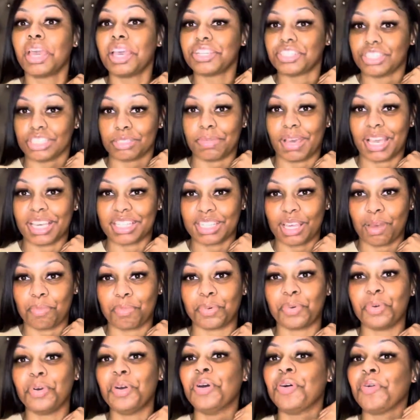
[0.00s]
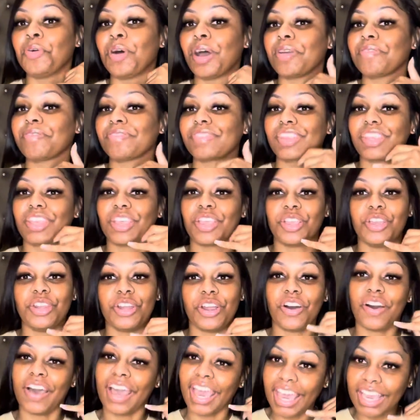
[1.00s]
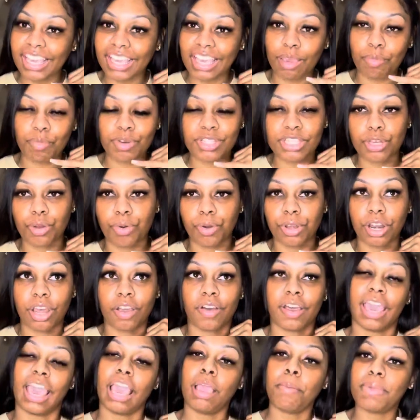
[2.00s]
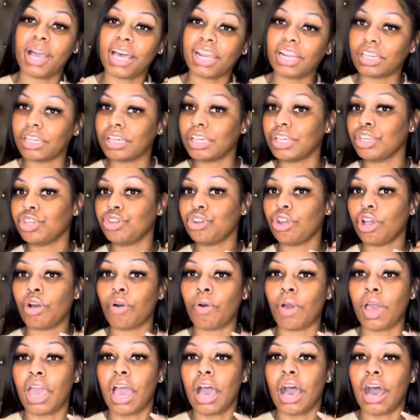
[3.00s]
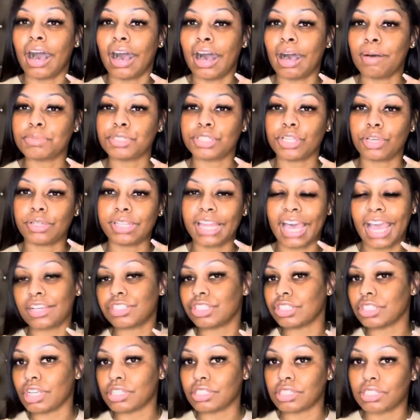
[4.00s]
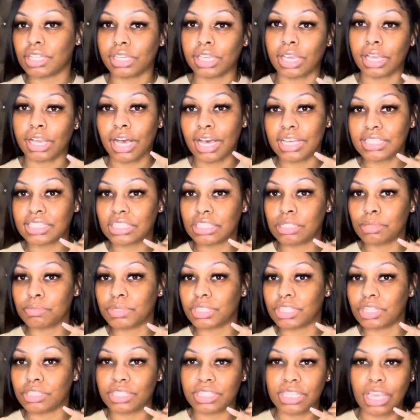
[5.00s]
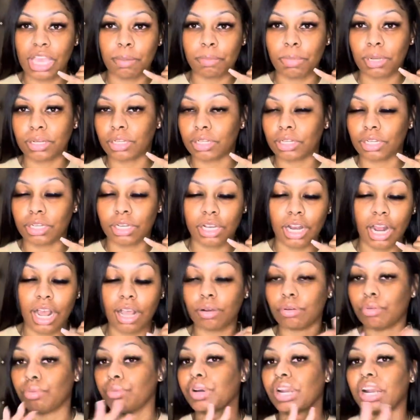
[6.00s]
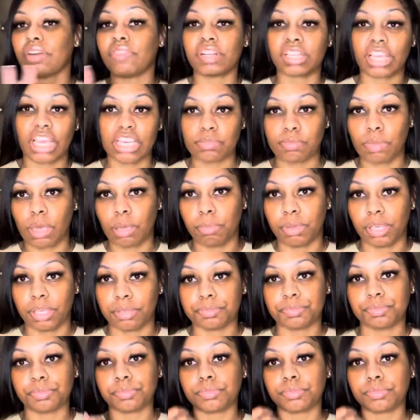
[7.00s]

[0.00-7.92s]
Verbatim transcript: just my example but you know oh hey kim what's going on hey monica you know um so lashes are stuck at customs they're saying blah blah blah, blah whatever the case may be